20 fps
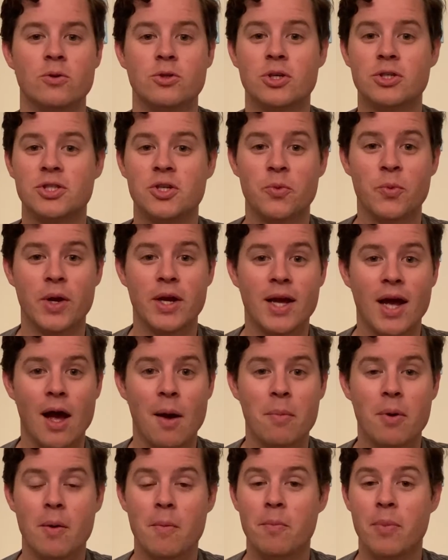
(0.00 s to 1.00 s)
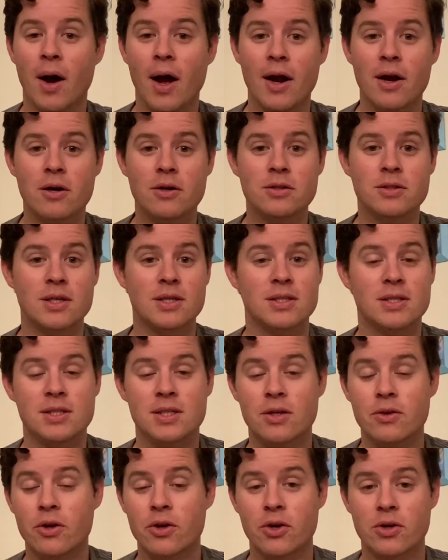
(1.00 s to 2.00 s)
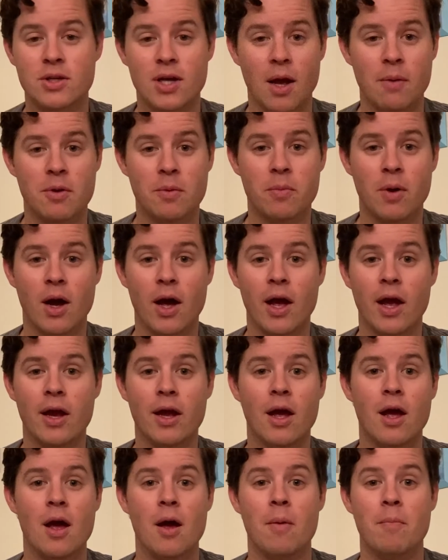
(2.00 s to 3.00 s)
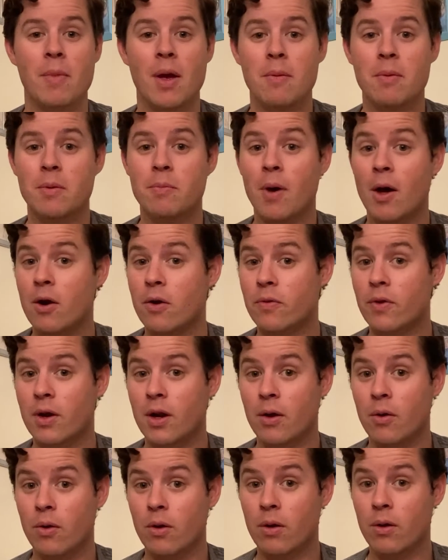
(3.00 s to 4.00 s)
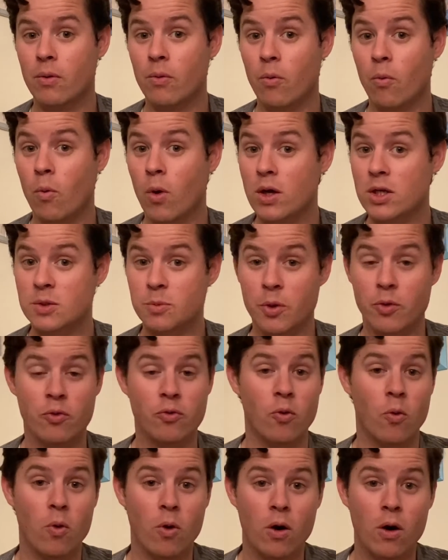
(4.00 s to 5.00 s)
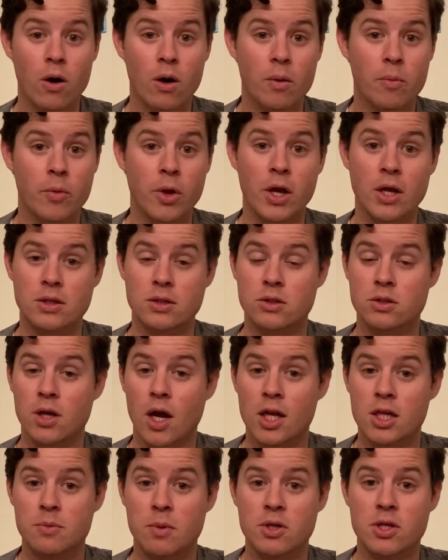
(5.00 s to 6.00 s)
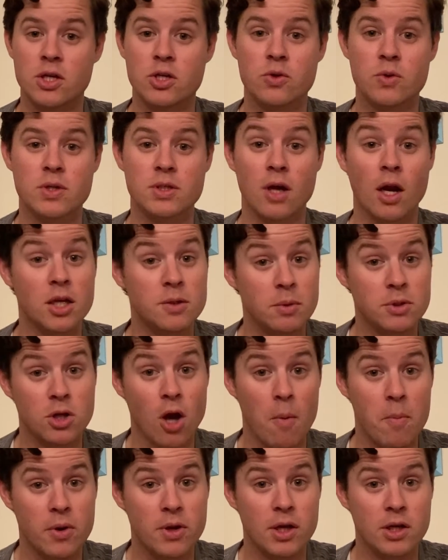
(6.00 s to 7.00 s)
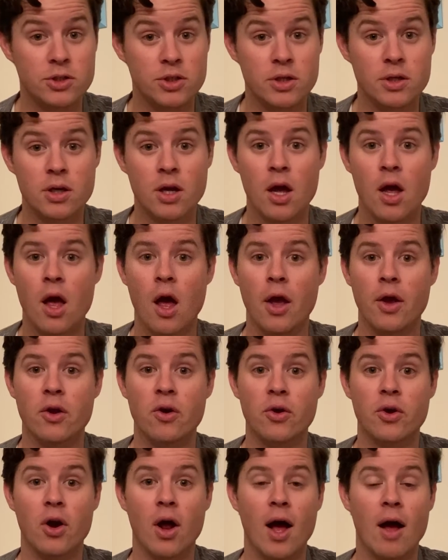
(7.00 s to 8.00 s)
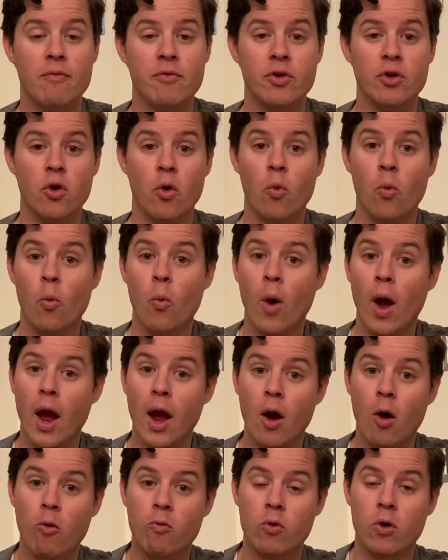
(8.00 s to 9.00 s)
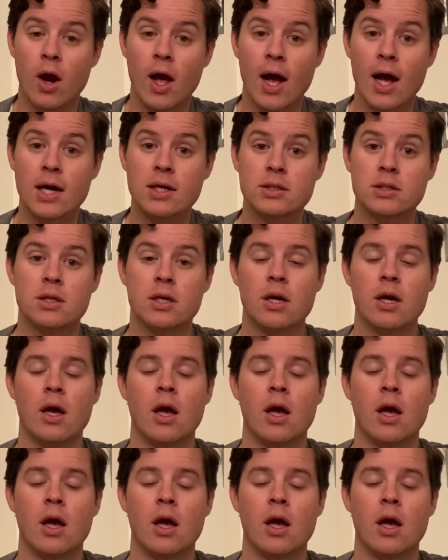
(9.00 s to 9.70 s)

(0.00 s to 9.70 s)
just to recap, buyers, it's still a good time to buy, maybe better than it was before because there's not as much interest, not as much competition. You know, you're not having to go way over ask.